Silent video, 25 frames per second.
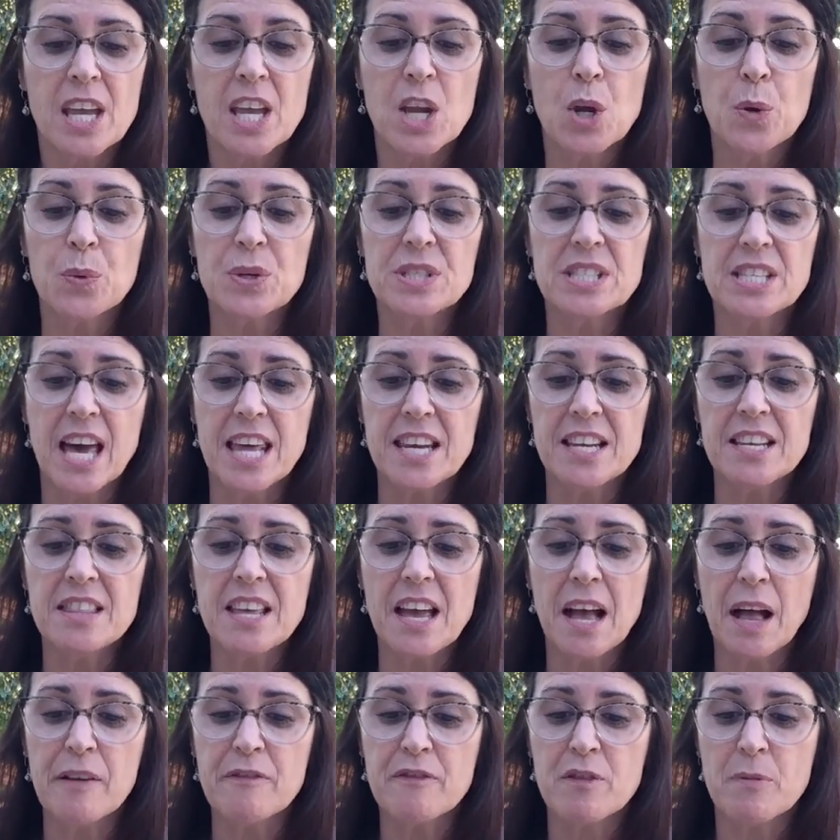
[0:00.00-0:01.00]
He recited
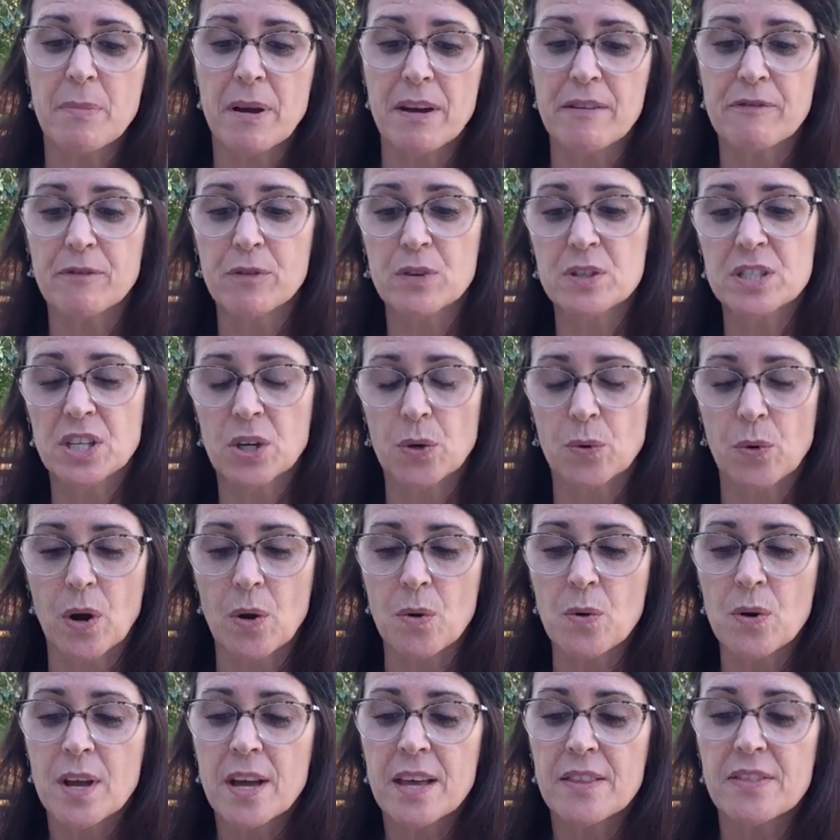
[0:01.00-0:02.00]
the alphabet for
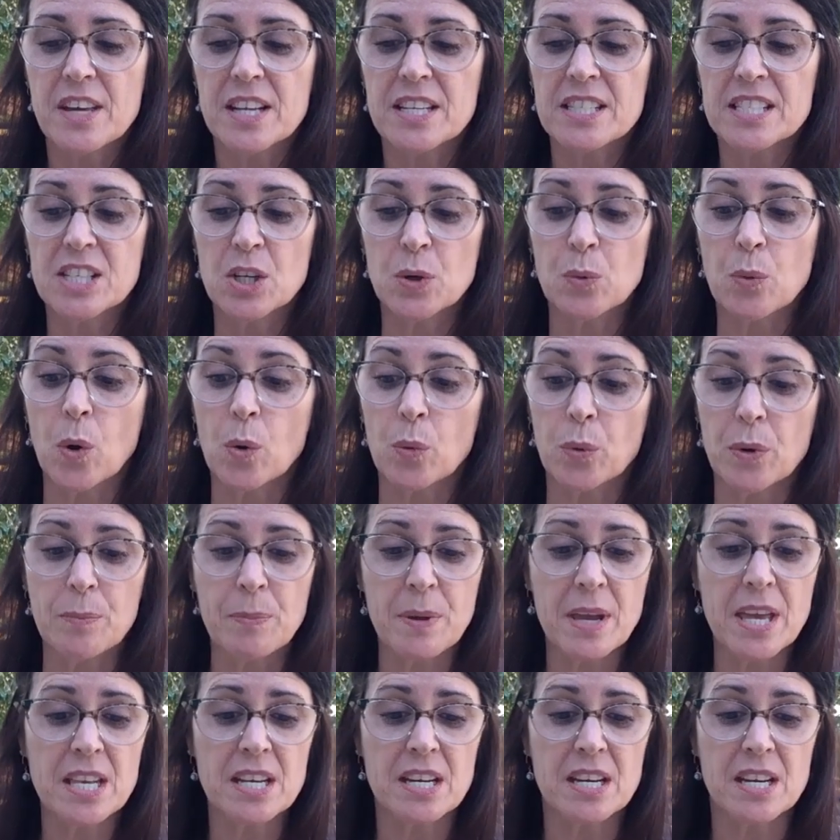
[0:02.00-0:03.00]
Zero, then Zero
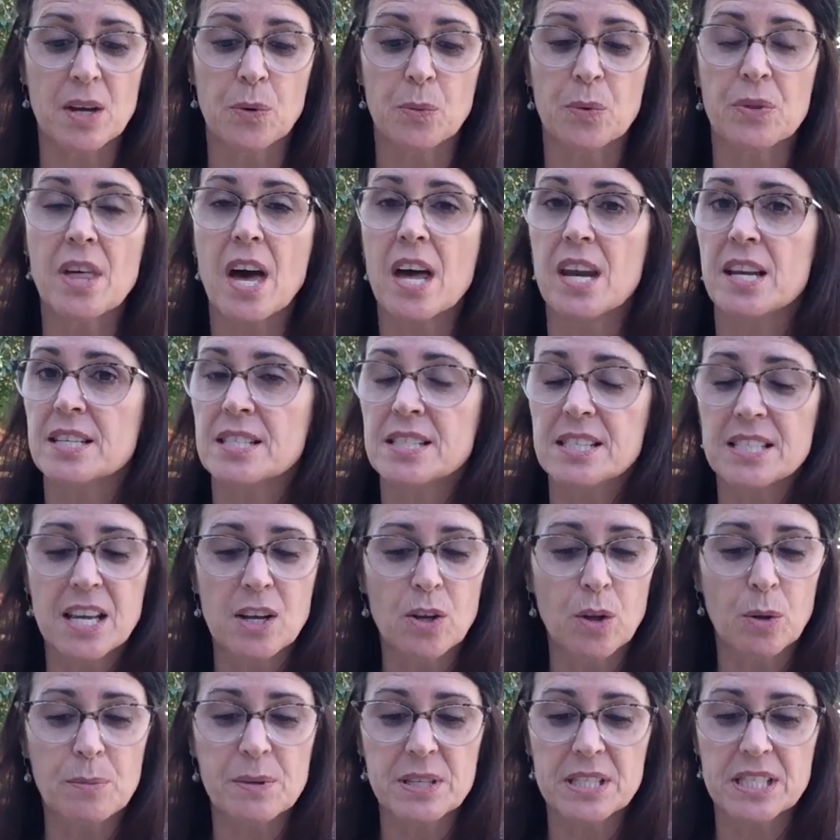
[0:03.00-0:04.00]
repeated it without a
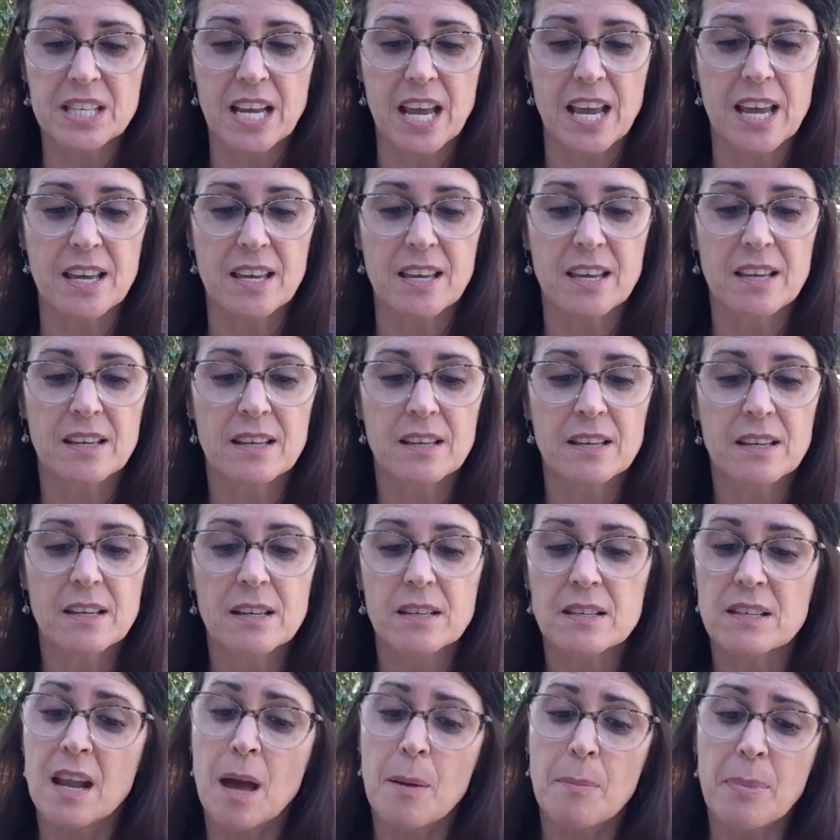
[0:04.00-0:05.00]
single mistake.
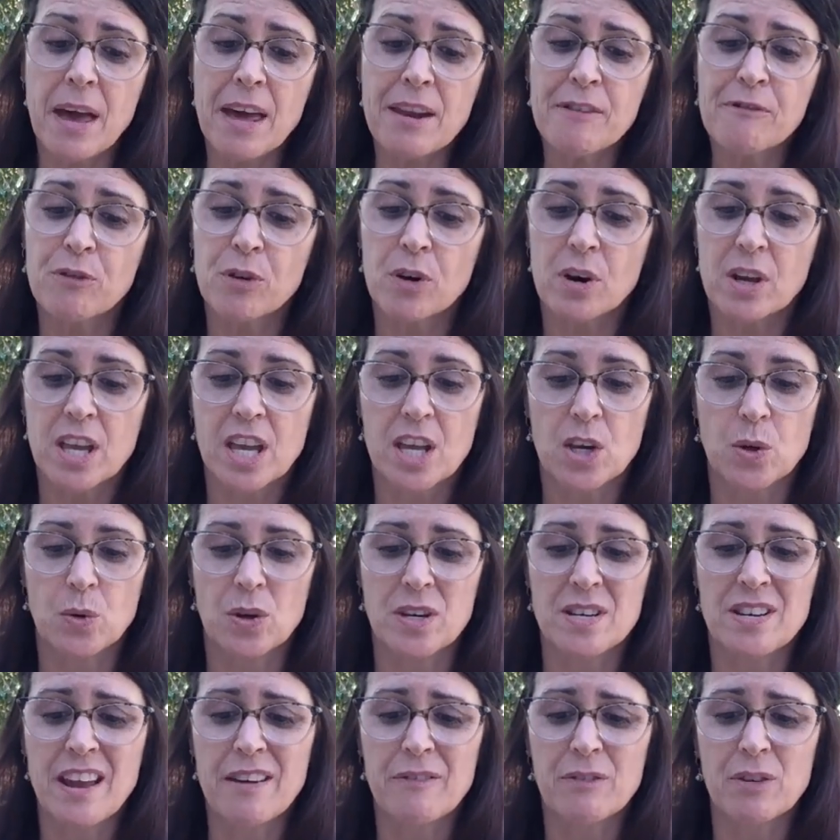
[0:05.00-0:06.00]
Not bad for a kid who
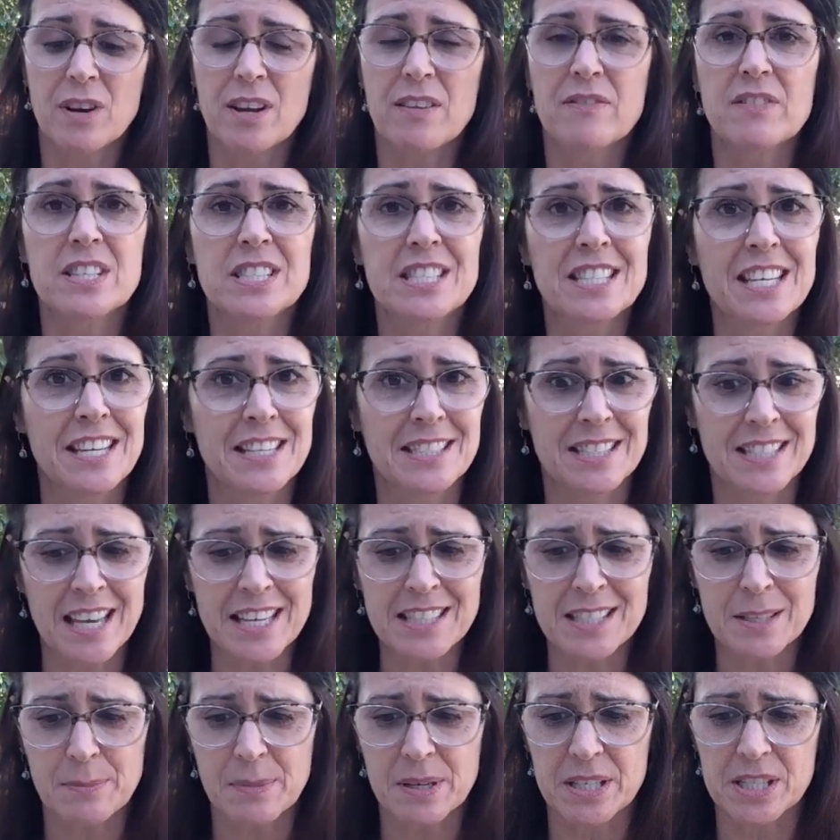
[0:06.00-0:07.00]
had never even seen
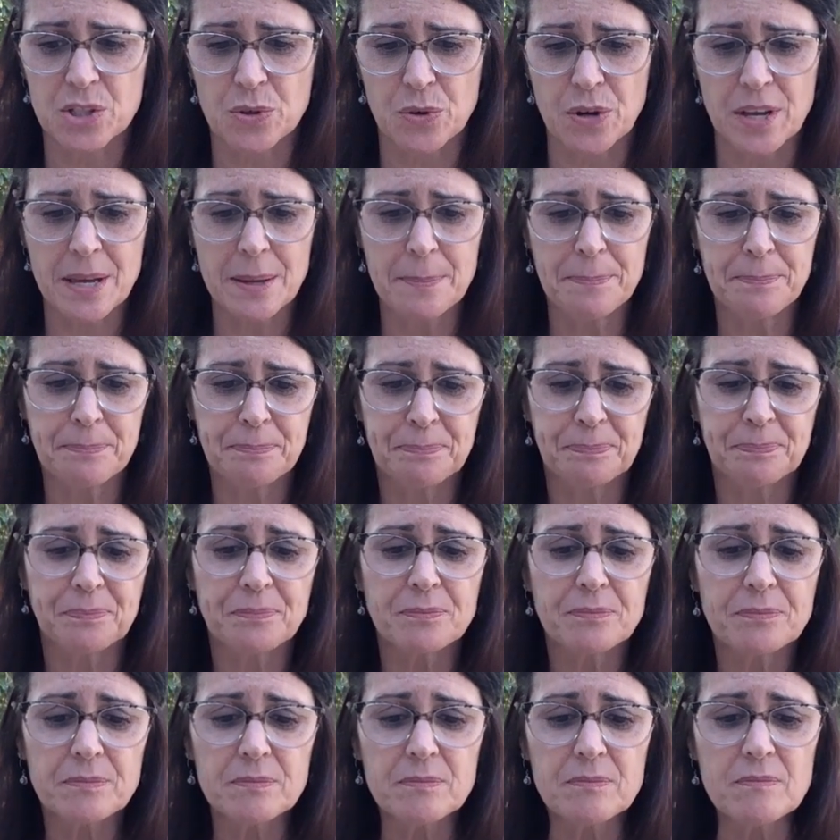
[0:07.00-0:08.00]
Sesame Street.
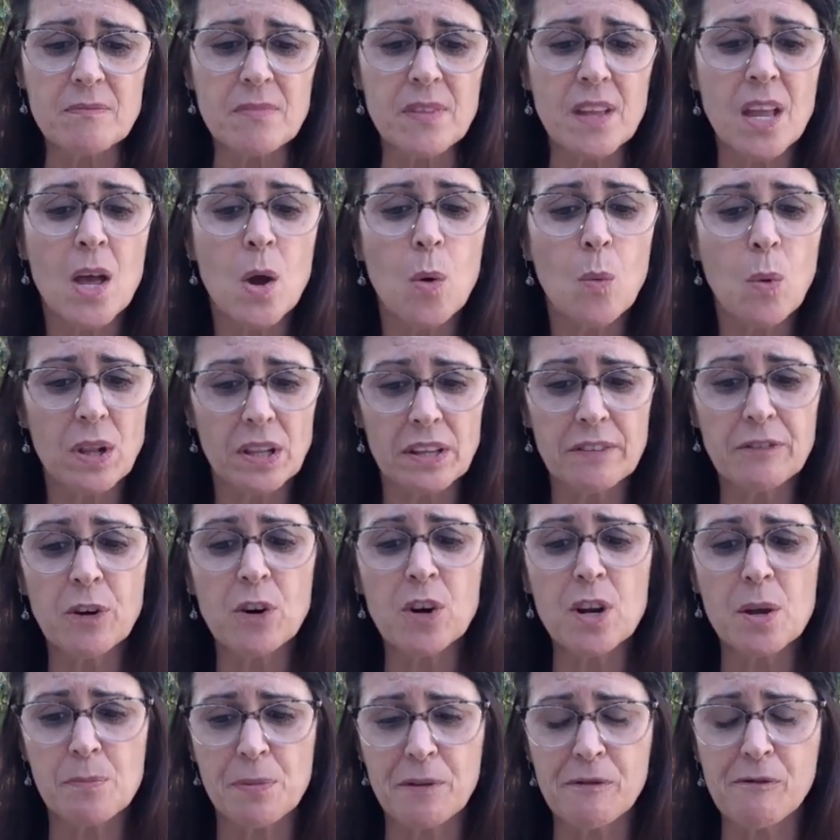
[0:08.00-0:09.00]
Well, I've
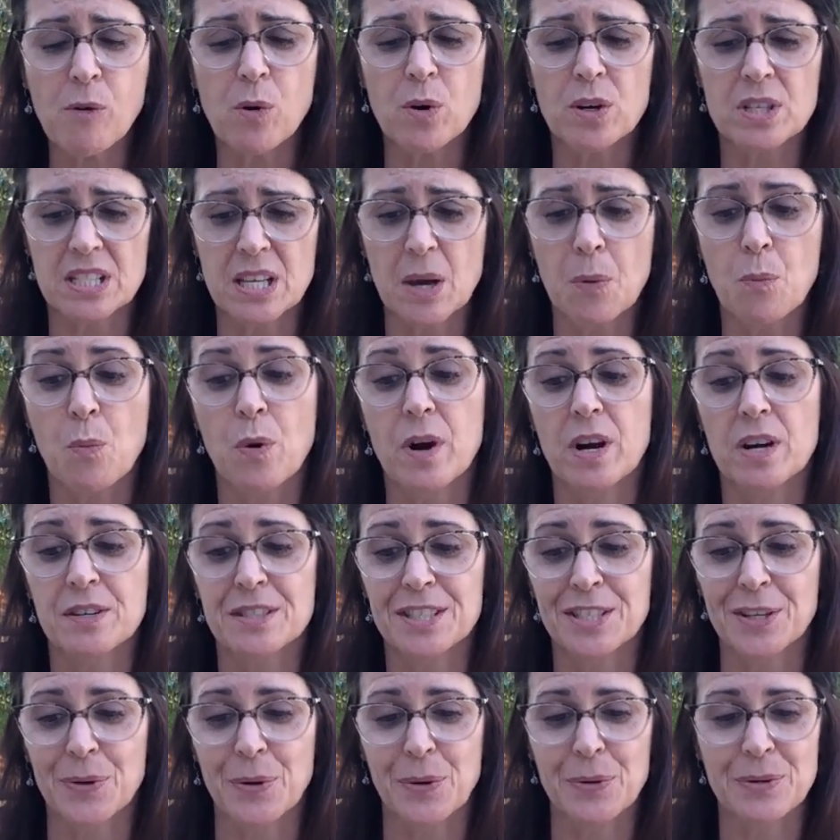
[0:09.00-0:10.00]
heard it before somewhere,
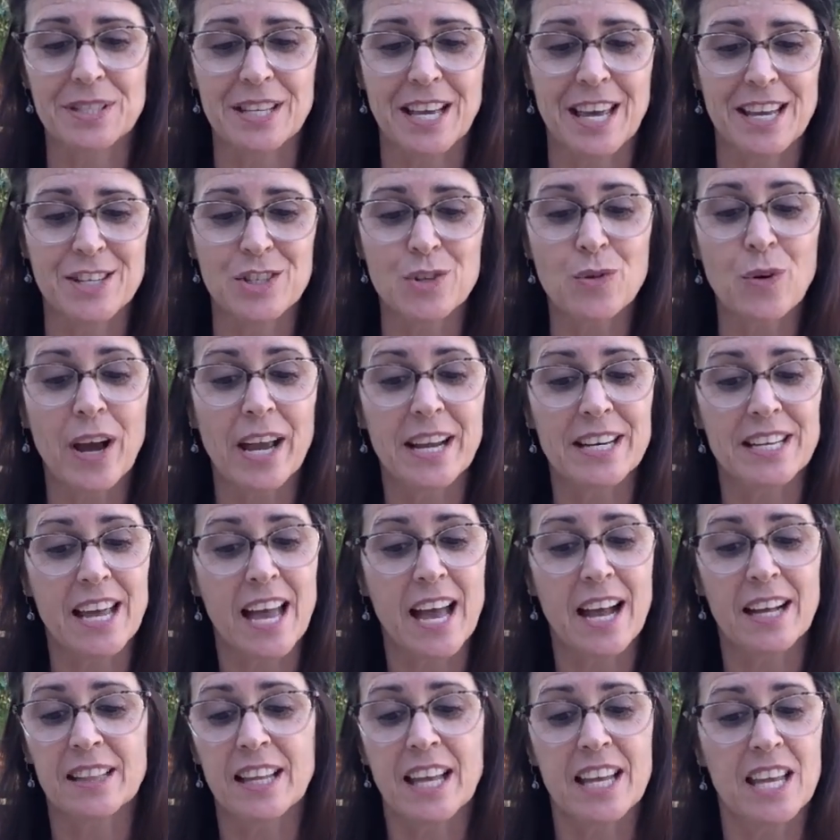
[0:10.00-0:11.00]
Zero said, trying
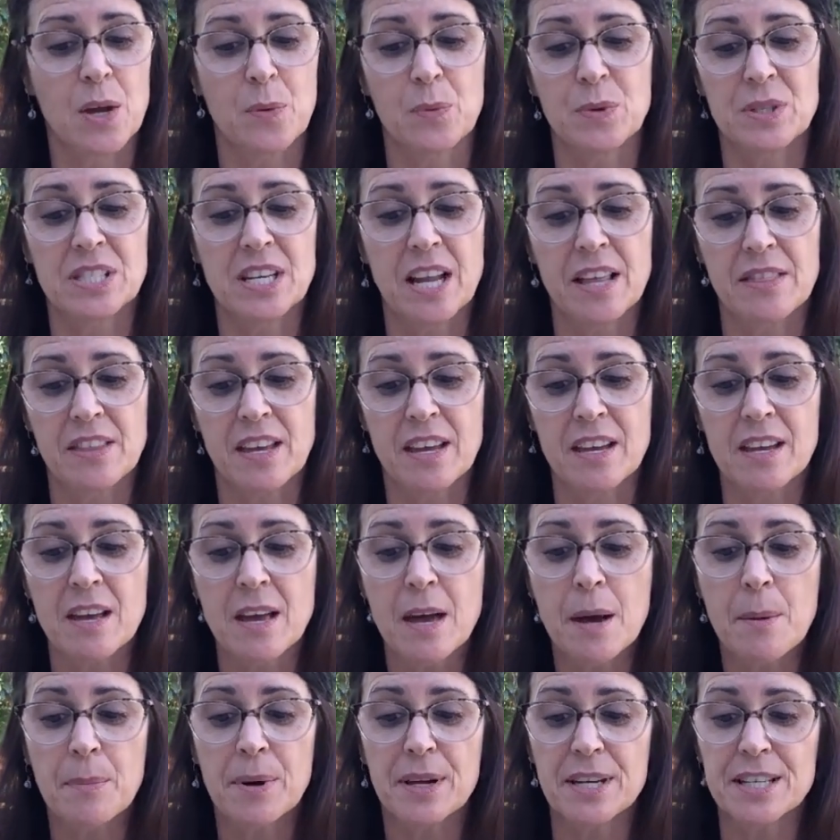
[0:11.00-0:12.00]
to act like it was nothing,
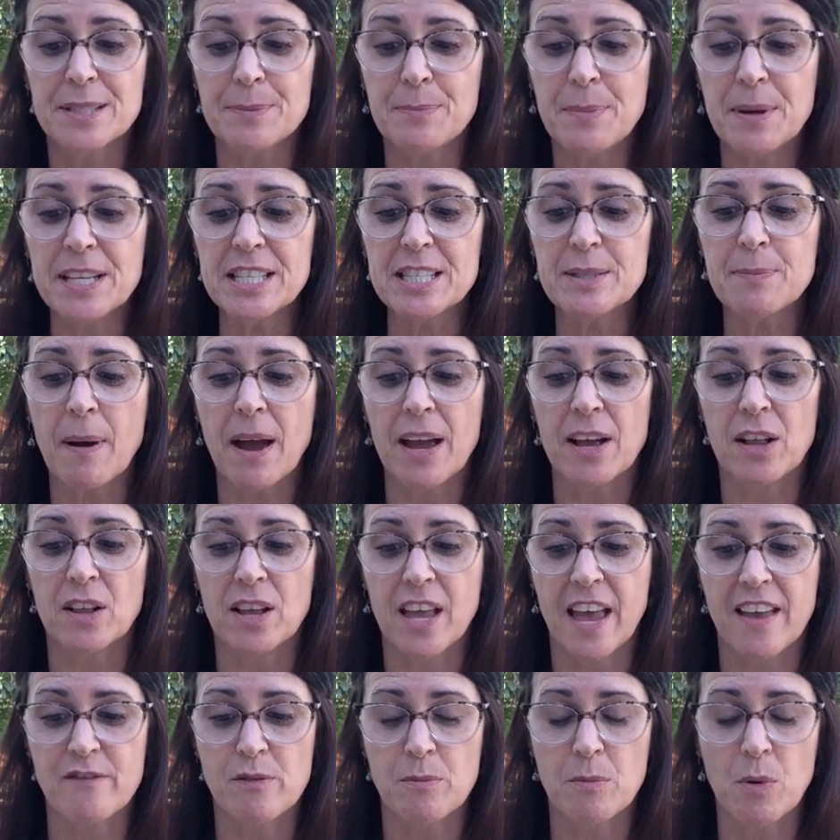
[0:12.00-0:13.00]
but his big smile
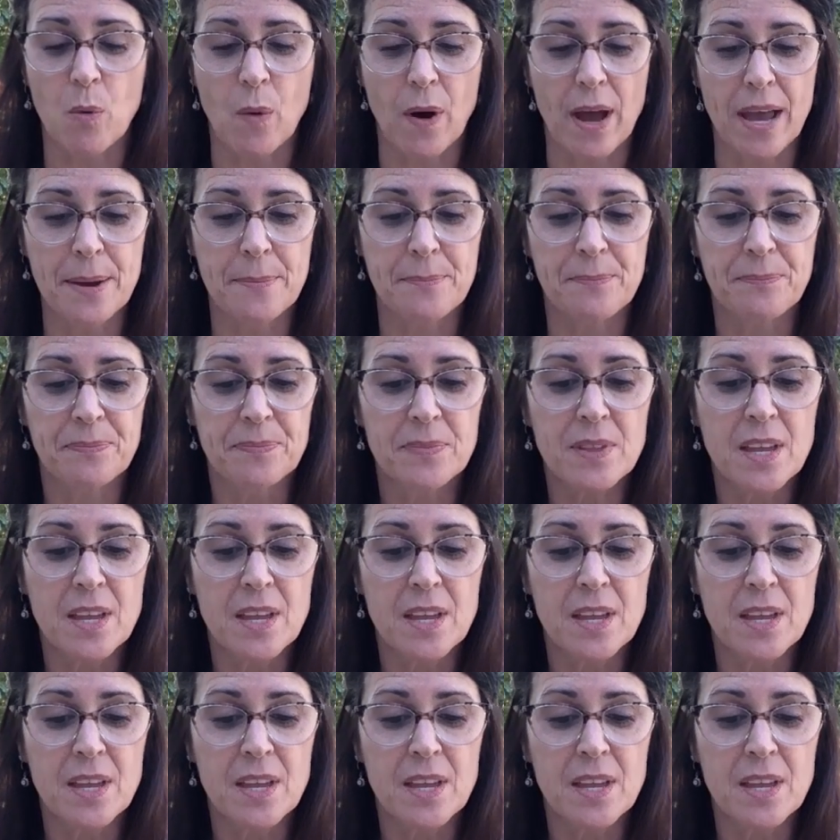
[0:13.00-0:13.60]
gave him away.